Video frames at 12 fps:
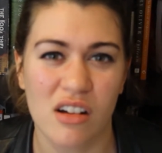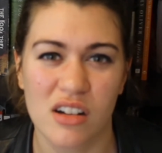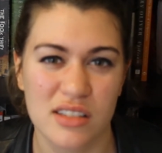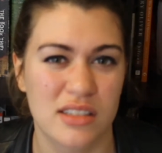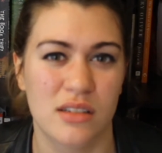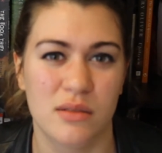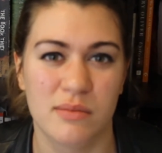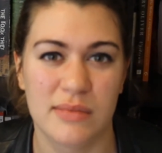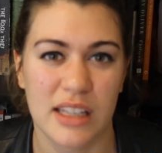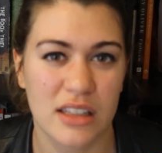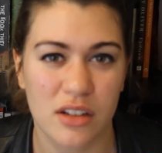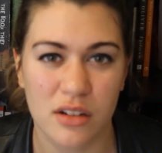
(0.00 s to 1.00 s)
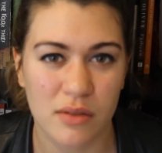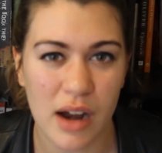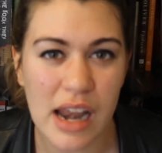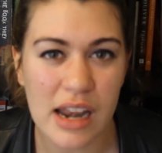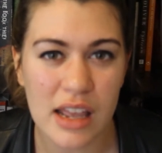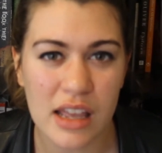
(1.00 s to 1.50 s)
Awesome that they're
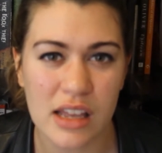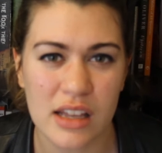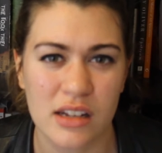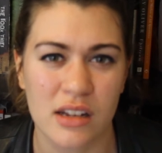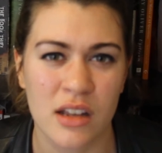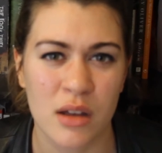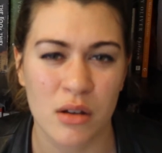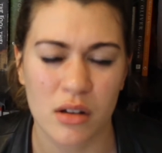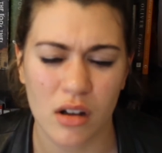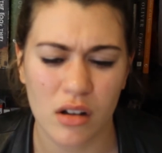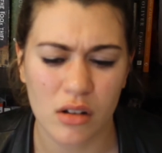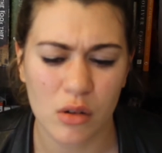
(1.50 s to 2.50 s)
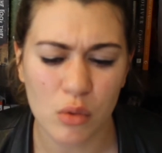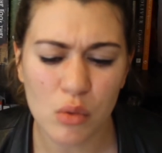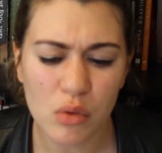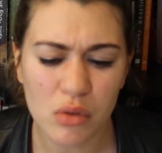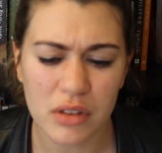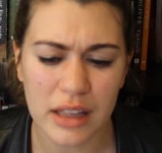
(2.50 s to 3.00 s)
writing, and
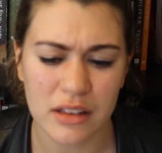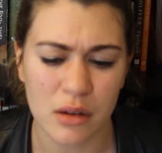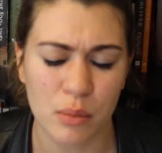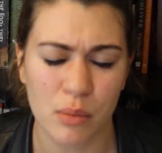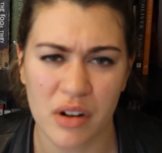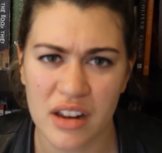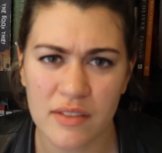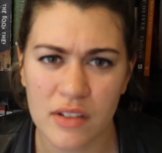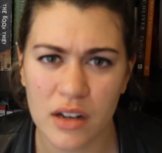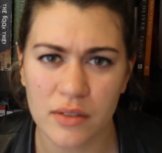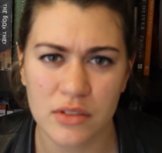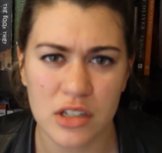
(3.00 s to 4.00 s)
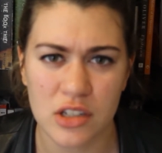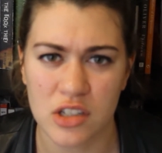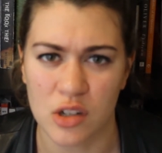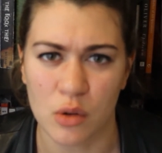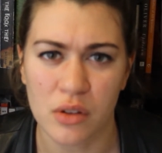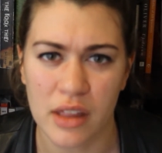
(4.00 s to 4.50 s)
cool that they're brave enough to
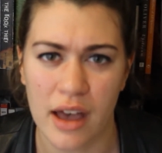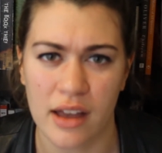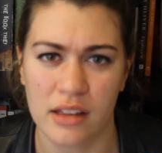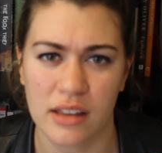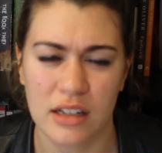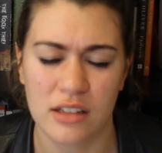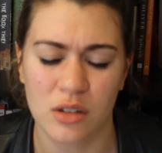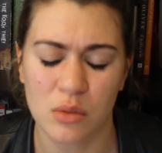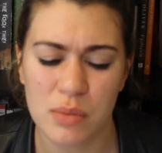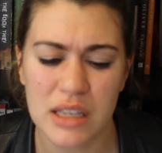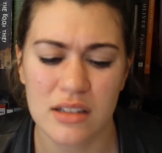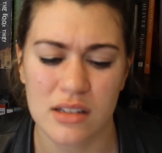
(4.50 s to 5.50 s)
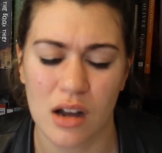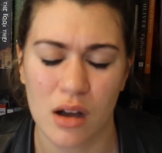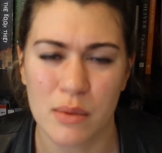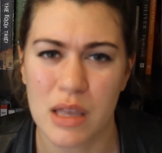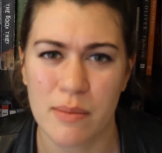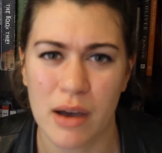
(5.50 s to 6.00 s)
show that. Like, don't be
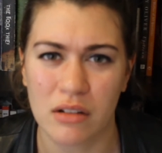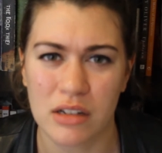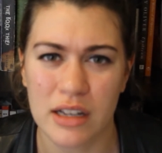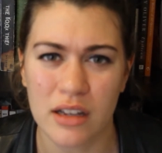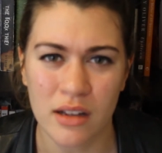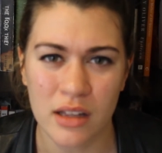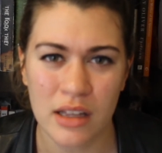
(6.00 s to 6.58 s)
snobby about it.